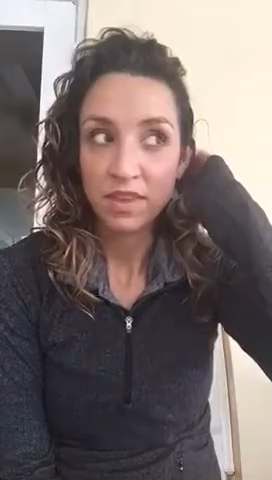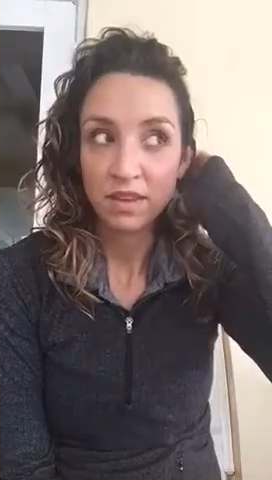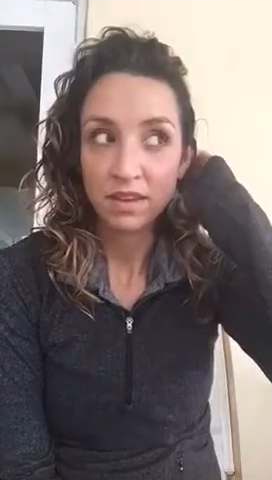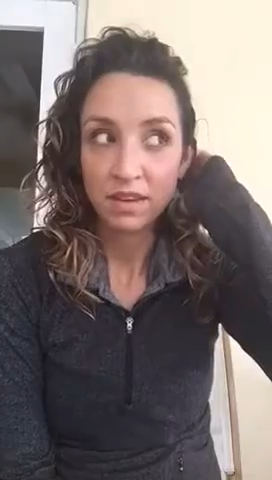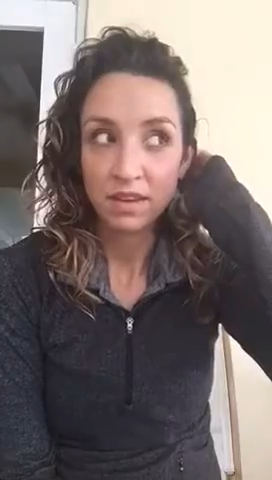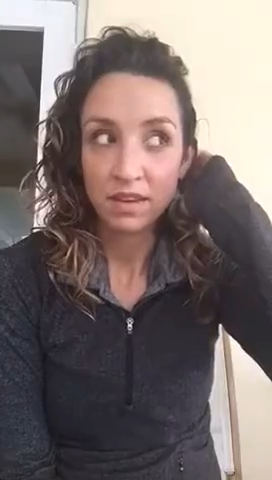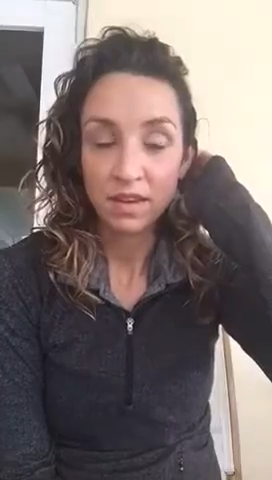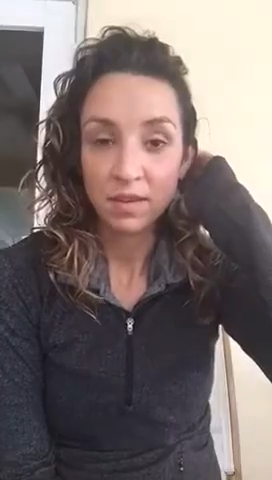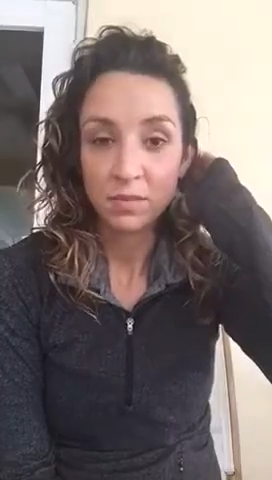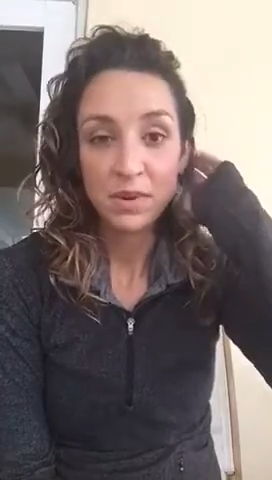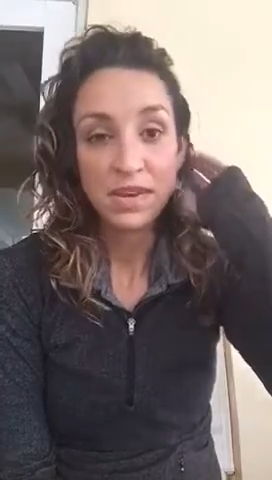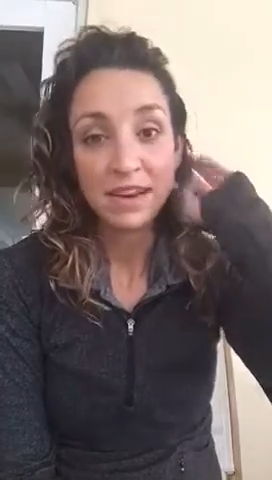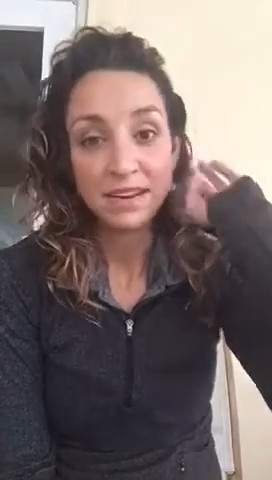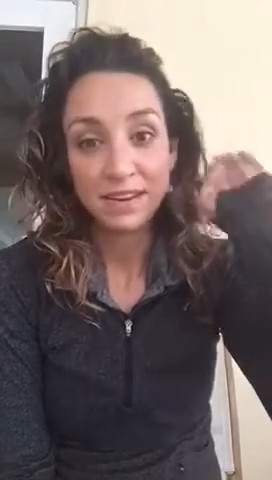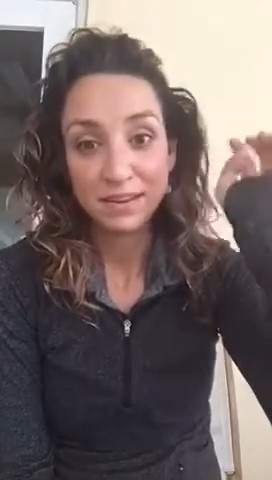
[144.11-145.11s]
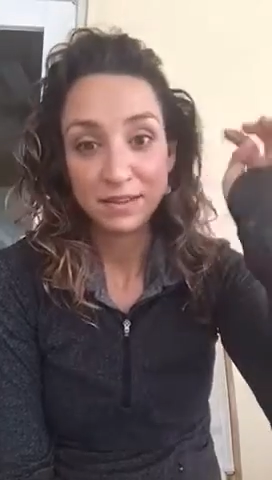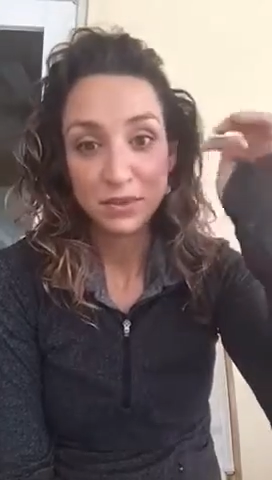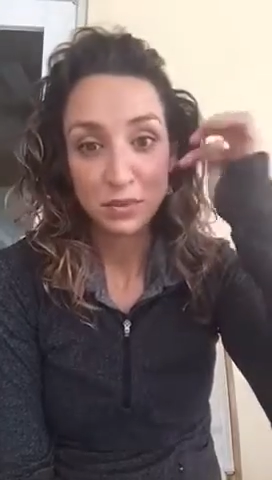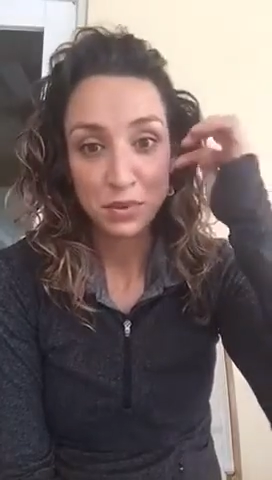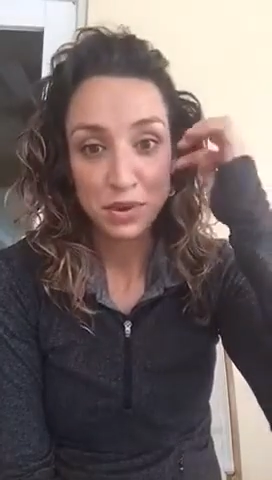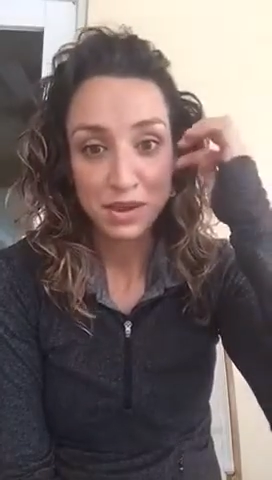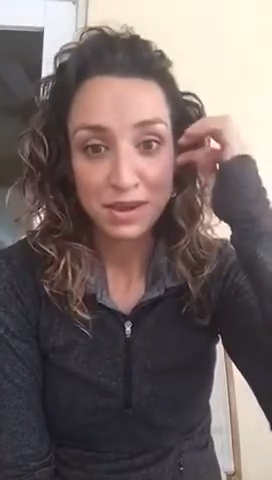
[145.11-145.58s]

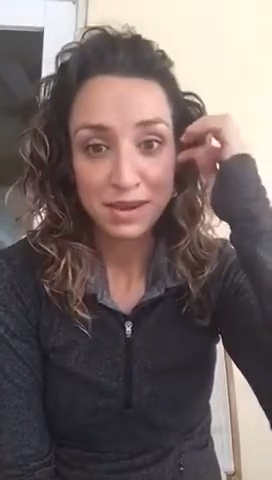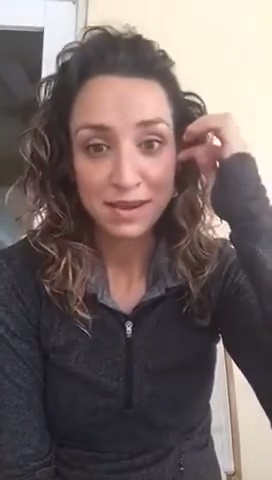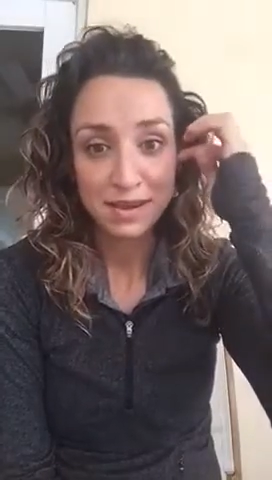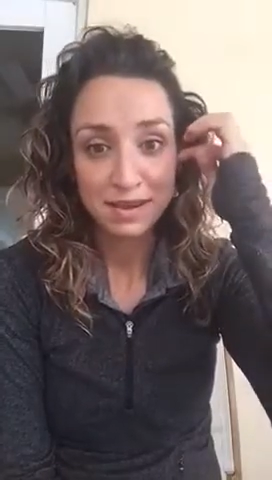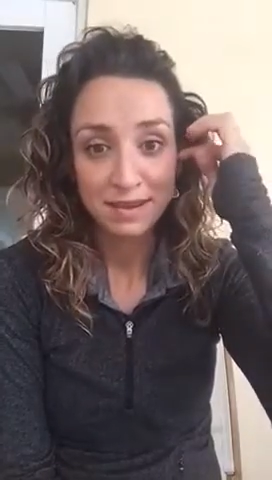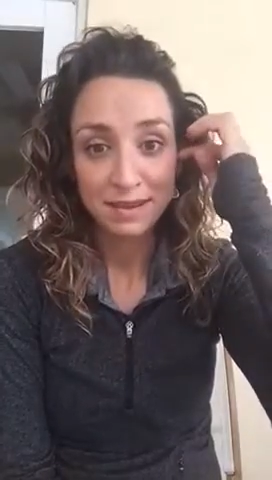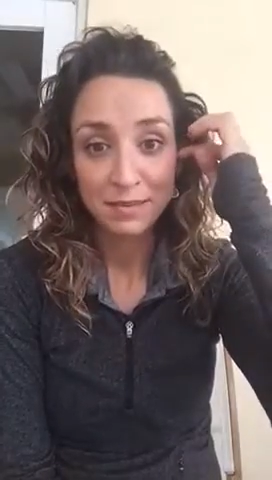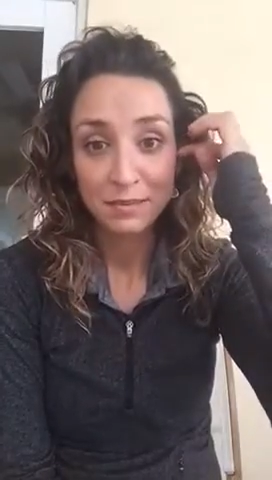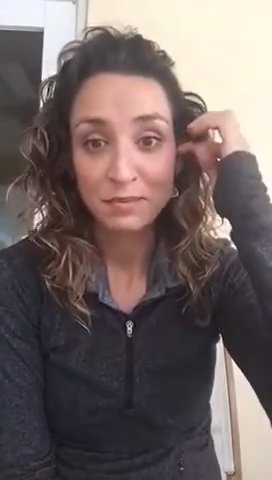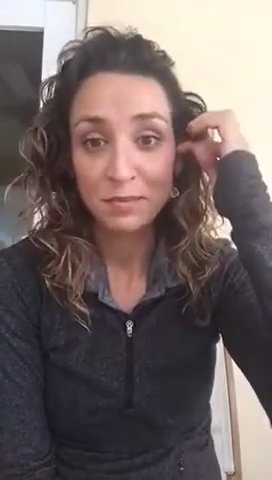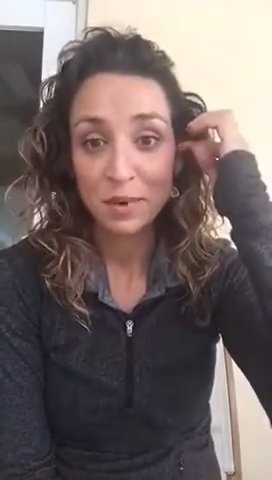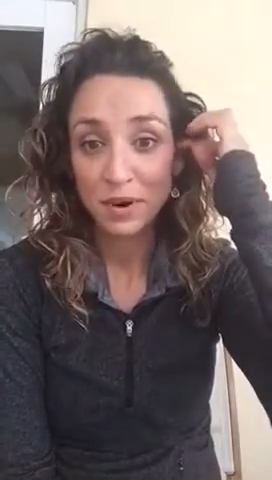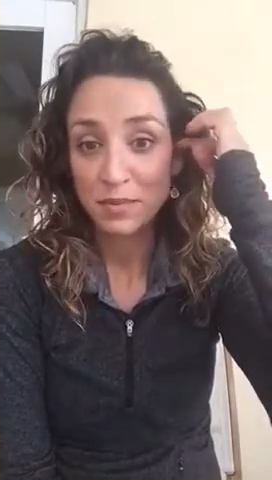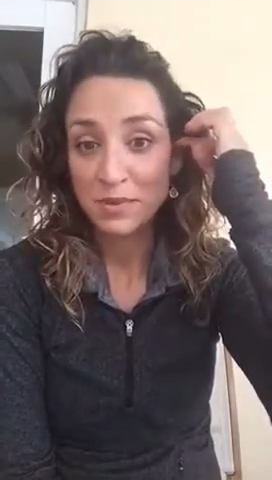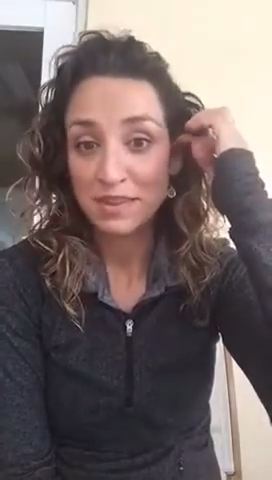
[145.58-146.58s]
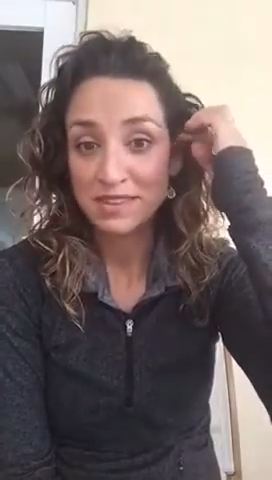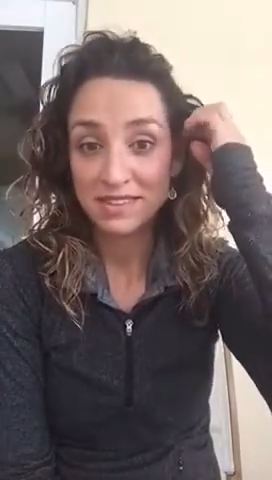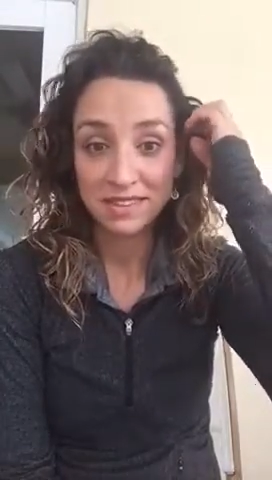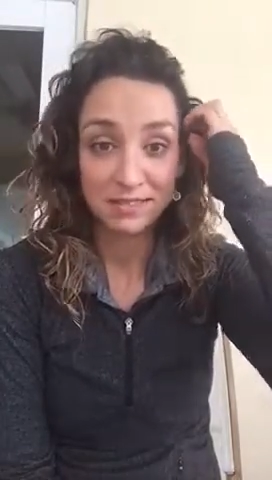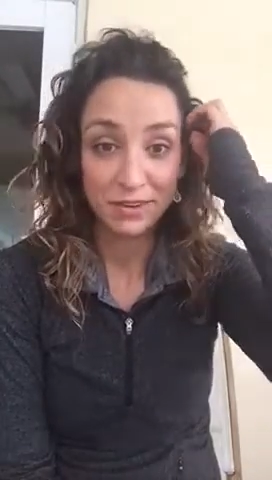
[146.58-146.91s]
P90X3, Body Beast.